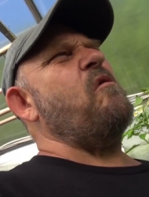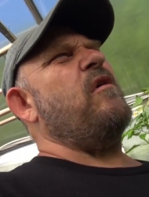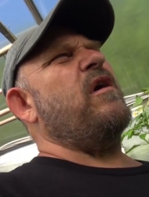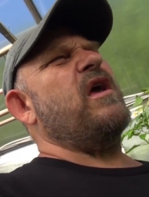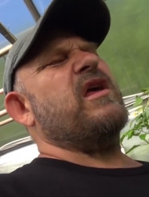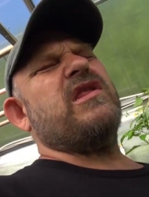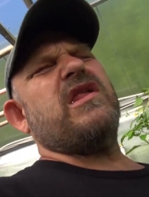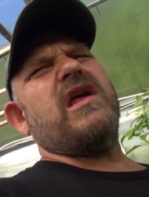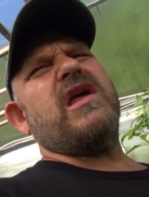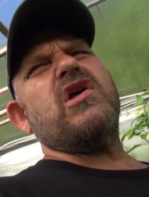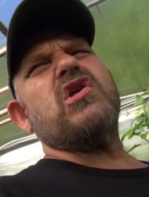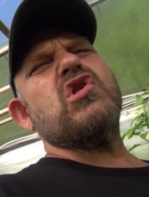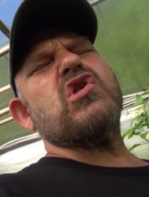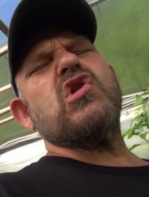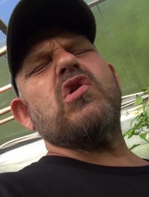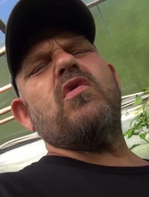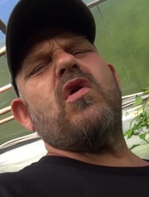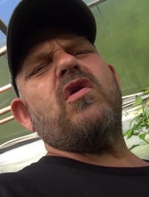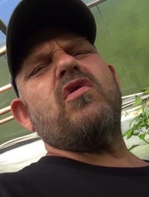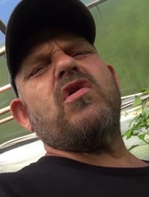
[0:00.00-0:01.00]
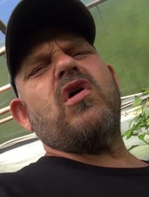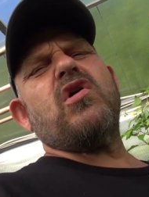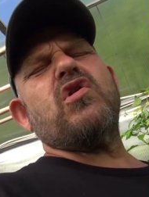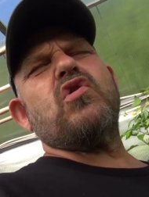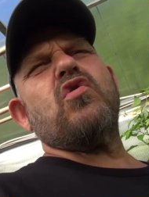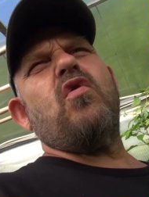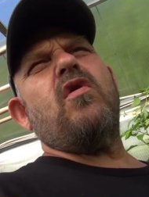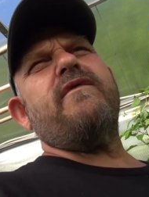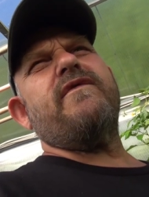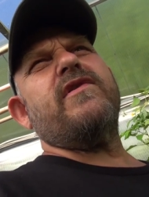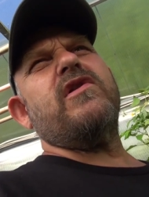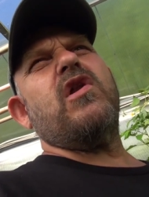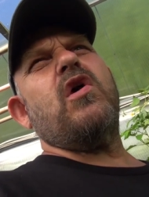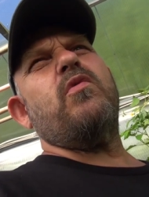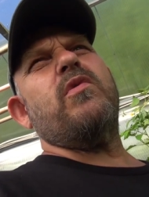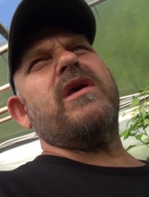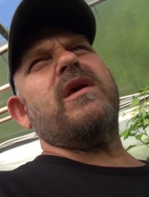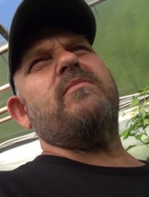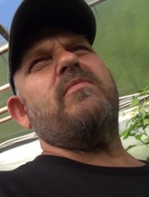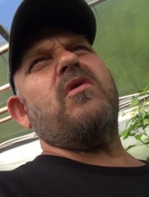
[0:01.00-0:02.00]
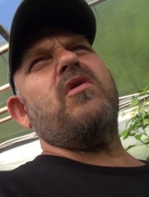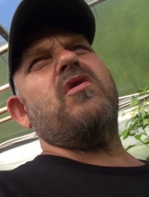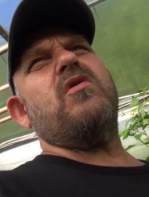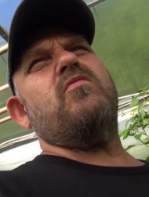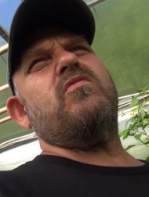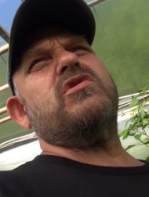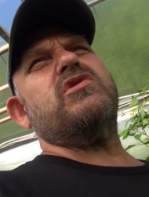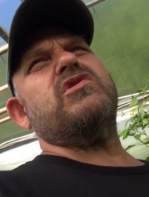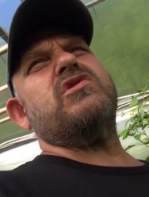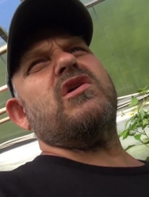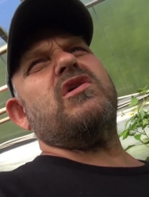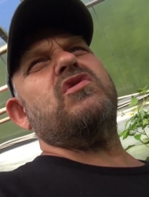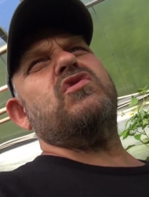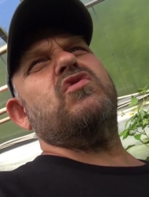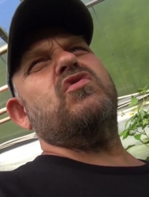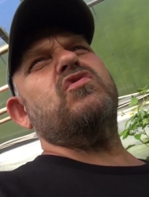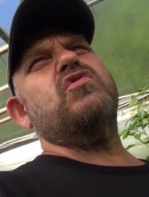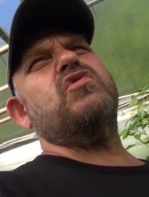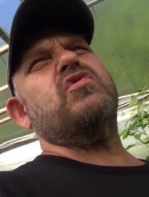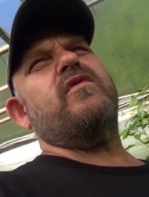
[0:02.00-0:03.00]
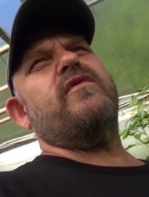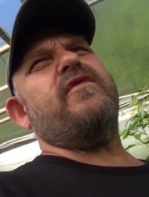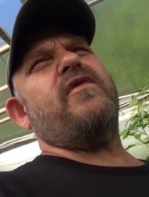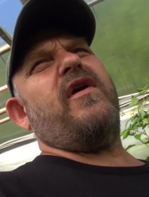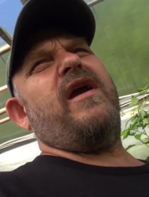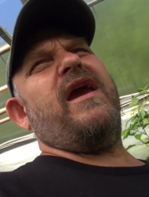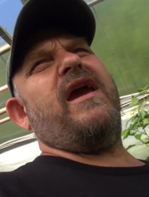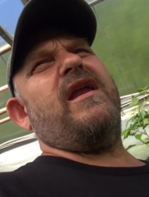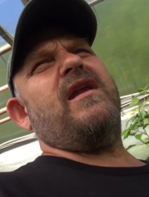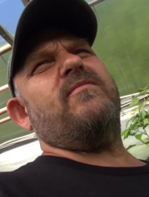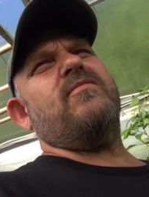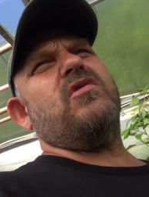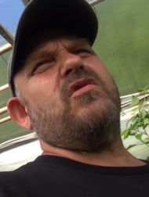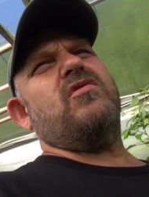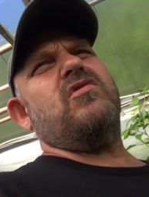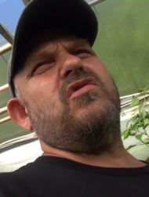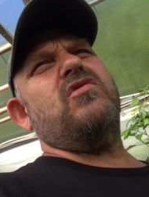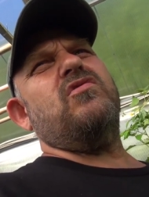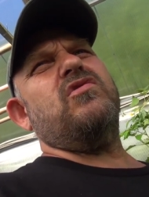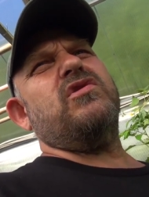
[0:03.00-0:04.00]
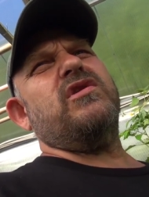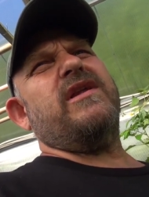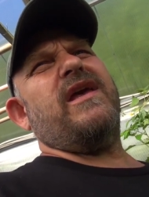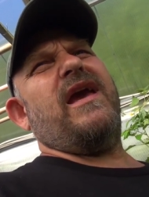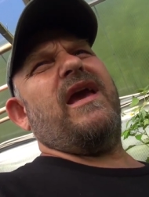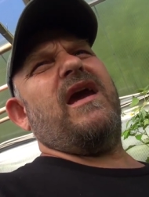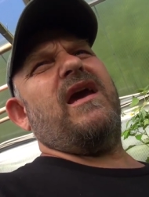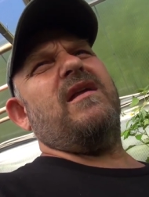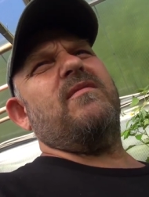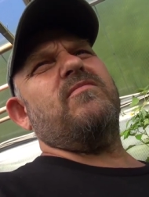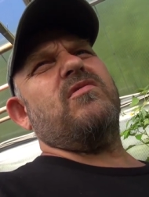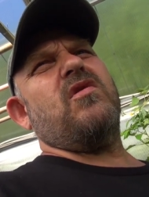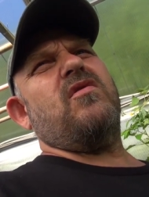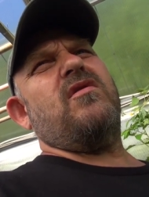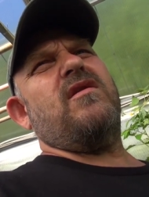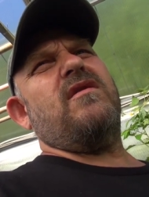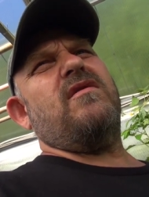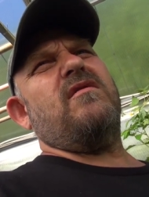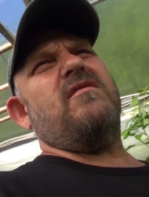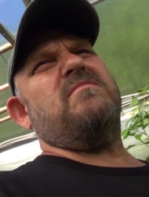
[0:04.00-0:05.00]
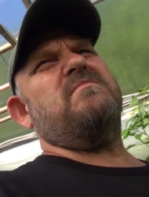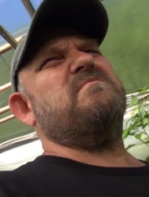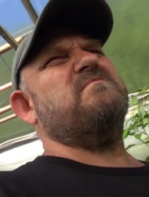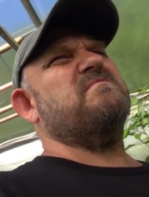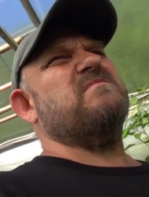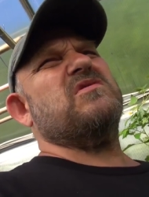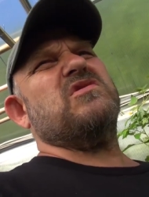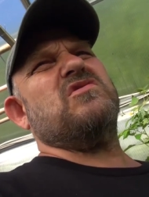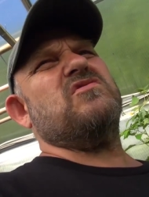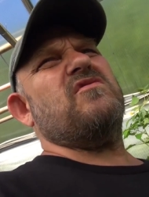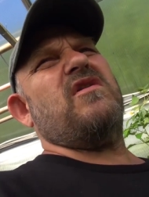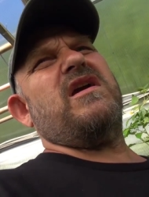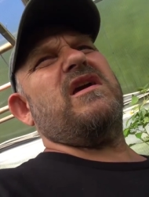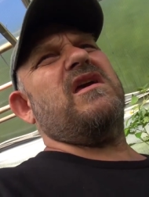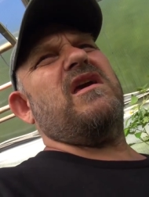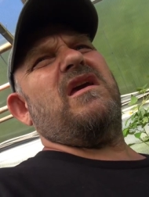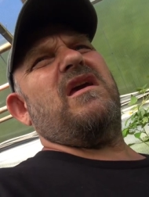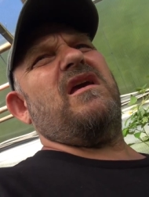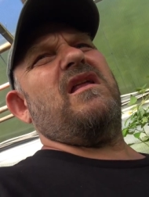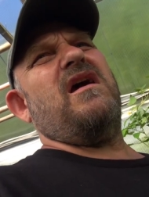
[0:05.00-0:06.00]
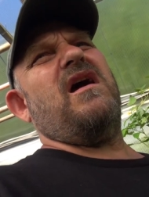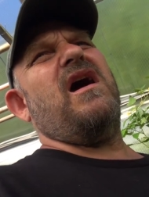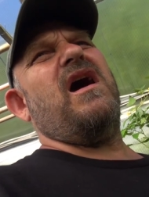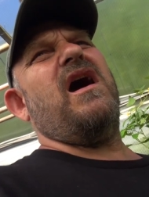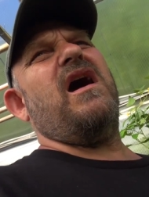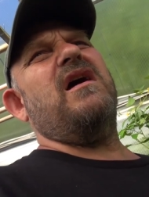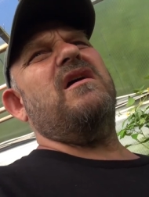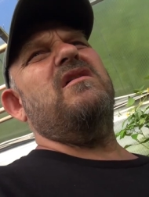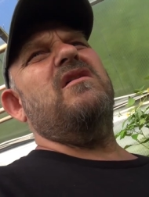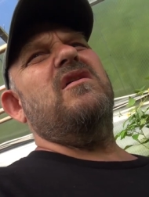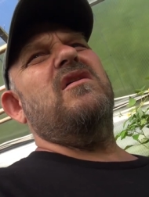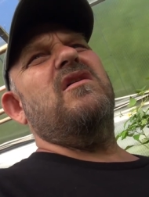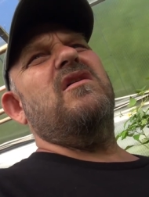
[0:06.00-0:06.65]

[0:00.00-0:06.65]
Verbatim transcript: it's like a, a, soft, glowing burn, which is unusual for annuums because usually annuums are either striking and hot